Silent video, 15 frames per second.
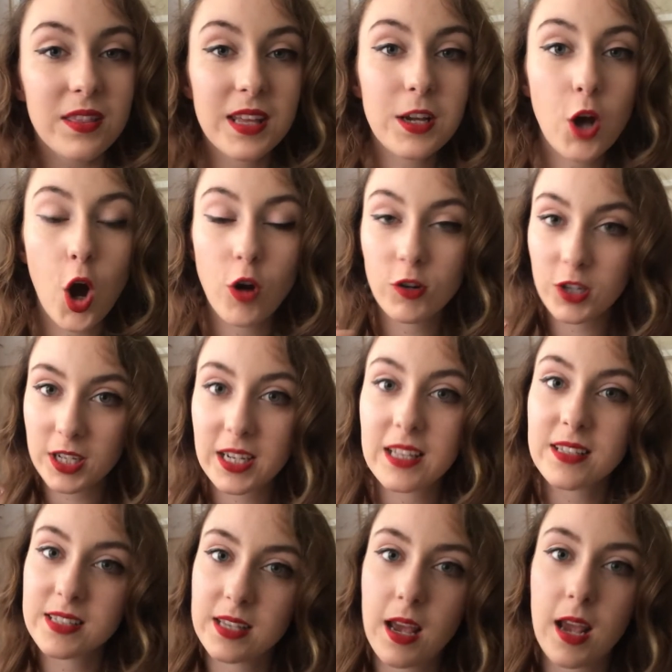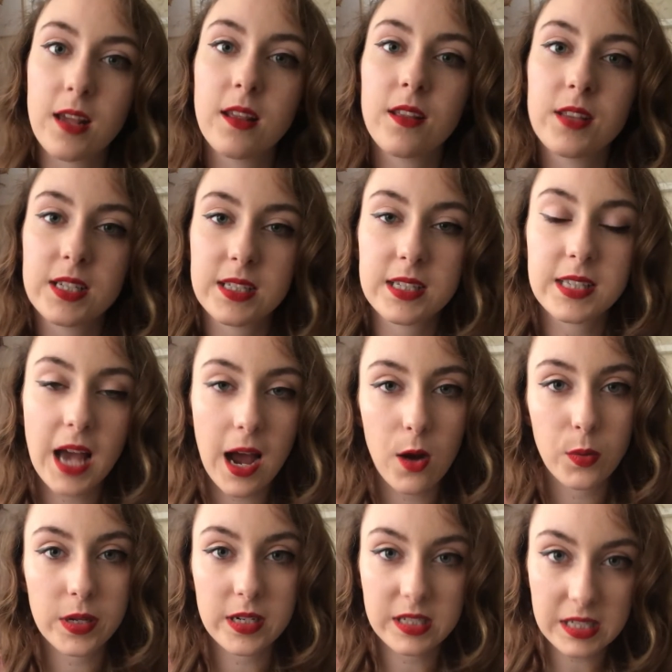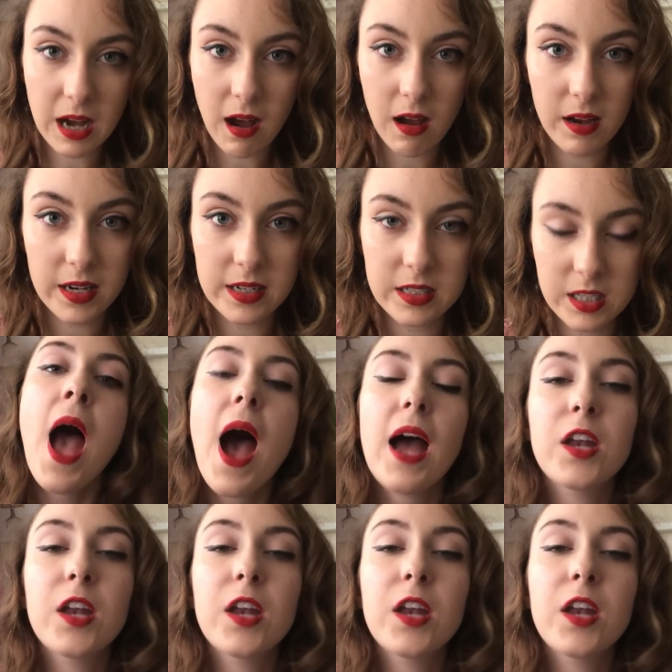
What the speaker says: the coroner can say that this is how he died.